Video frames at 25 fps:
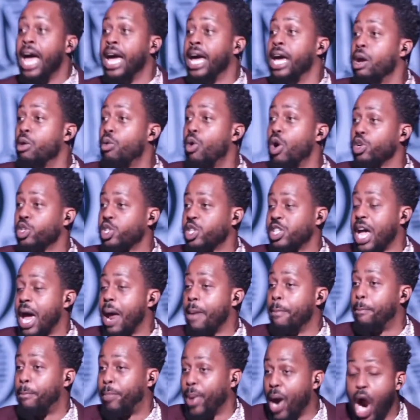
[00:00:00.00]
He will
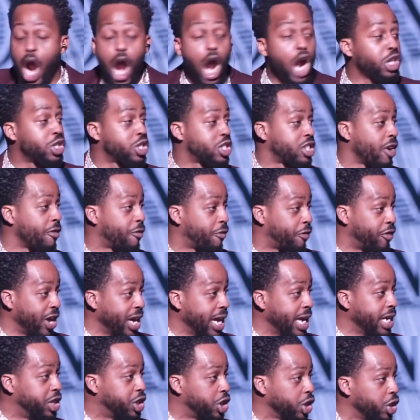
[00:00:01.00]
send birds to
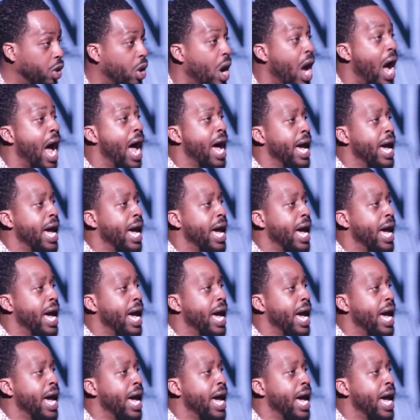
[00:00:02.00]
feed you.